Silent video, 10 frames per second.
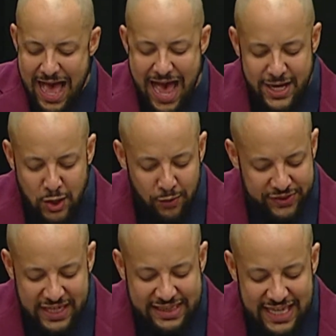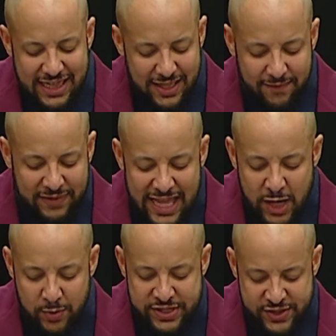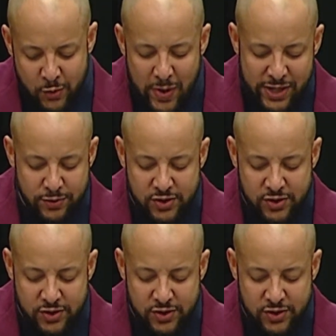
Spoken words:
I don't think they love language the way you